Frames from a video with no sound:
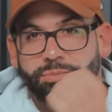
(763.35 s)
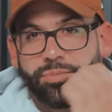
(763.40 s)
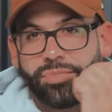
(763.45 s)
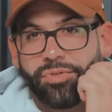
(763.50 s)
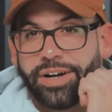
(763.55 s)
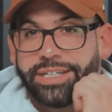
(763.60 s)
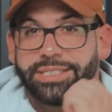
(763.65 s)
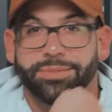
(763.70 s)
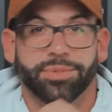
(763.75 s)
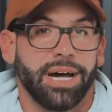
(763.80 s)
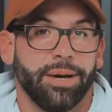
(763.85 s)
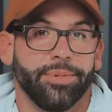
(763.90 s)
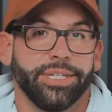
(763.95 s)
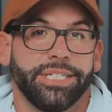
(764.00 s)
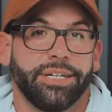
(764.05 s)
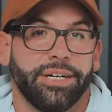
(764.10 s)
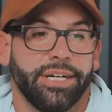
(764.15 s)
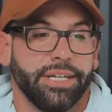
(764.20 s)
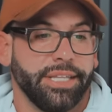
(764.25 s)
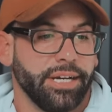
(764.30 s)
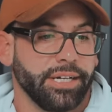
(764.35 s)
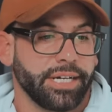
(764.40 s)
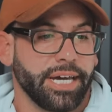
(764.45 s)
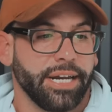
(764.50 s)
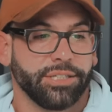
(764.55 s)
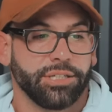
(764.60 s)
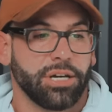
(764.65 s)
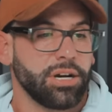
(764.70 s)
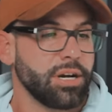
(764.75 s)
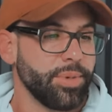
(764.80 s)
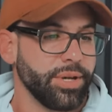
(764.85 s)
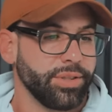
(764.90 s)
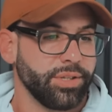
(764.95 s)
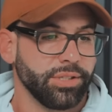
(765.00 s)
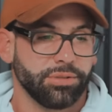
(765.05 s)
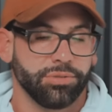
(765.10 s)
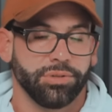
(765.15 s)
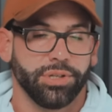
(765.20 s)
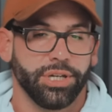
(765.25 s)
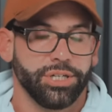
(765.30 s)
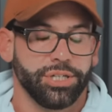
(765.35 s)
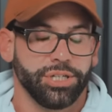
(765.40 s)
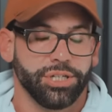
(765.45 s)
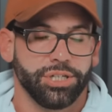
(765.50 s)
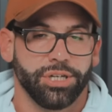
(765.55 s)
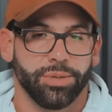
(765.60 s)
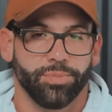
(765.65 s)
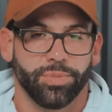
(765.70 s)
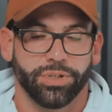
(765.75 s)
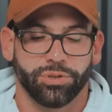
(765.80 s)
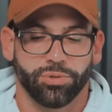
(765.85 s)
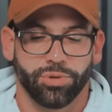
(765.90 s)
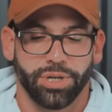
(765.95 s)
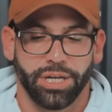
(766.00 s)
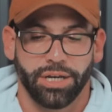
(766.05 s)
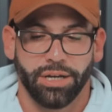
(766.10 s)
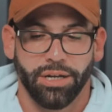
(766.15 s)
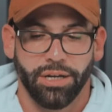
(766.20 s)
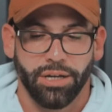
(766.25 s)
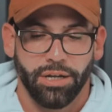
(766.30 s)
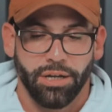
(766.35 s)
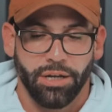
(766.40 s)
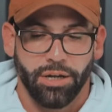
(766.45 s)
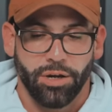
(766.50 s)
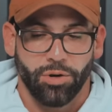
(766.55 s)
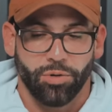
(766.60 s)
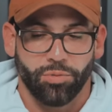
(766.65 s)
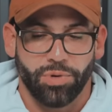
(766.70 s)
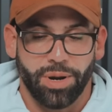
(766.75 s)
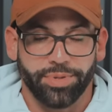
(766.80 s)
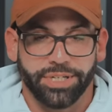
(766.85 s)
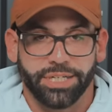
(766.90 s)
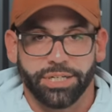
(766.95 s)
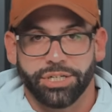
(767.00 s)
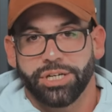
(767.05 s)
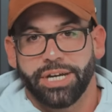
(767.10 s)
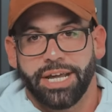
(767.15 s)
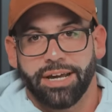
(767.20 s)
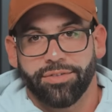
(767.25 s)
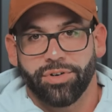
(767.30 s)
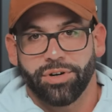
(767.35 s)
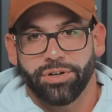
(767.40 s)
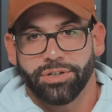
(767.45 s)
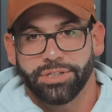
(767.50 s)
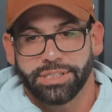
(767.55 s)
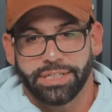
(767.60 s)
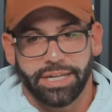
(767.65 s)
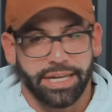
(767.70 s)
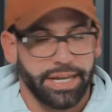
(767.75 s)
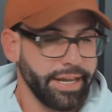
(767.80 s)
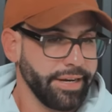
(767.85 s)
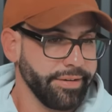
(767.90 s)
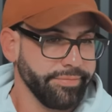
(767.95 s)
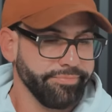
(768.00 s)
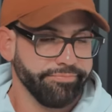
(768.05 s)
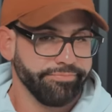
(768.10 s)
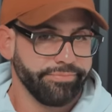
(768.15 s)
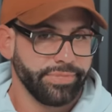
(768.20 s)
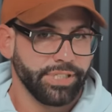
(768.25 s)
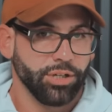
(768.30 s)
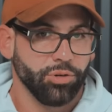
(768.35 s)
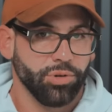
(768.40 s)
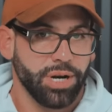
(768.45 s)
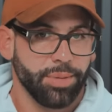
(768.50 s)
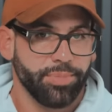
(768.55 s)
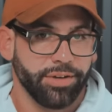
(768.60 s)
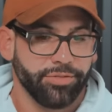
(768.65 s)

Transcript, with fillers: provide some commentary, and then I'll kind of talk about this relationship between repetition efforts and single rep